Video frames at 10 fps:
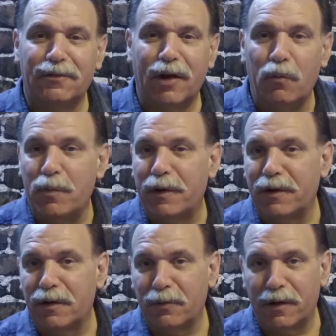Hope you've been
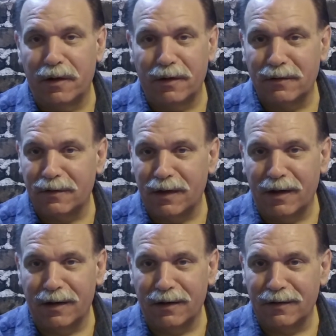doing well.
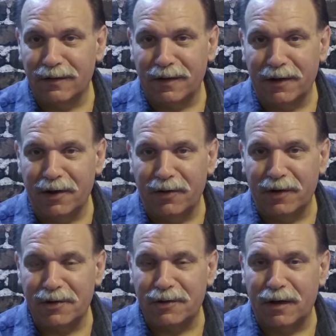
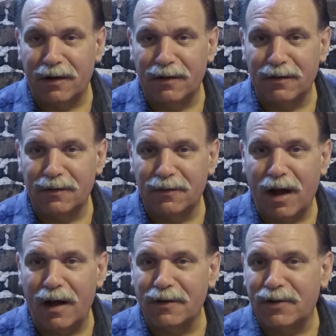It's
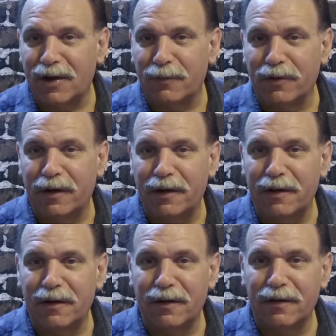hot summer
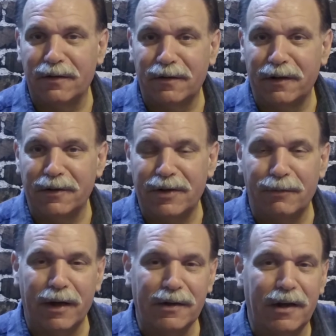here, and some
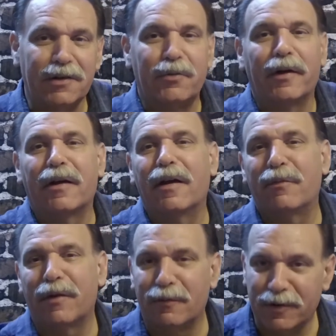days I just wake up
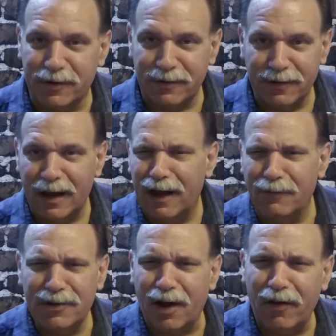and I'm
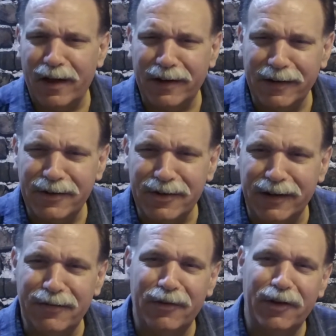just all out of energy,
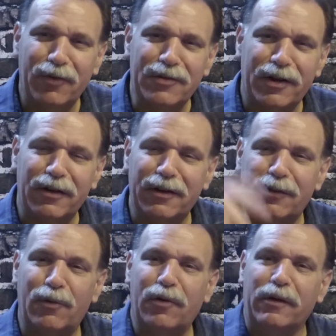even though it's early in the
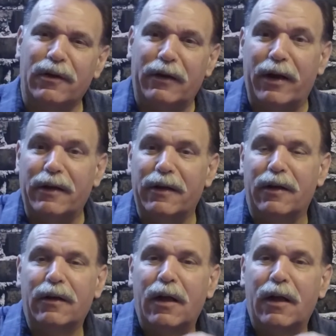morning, like right now.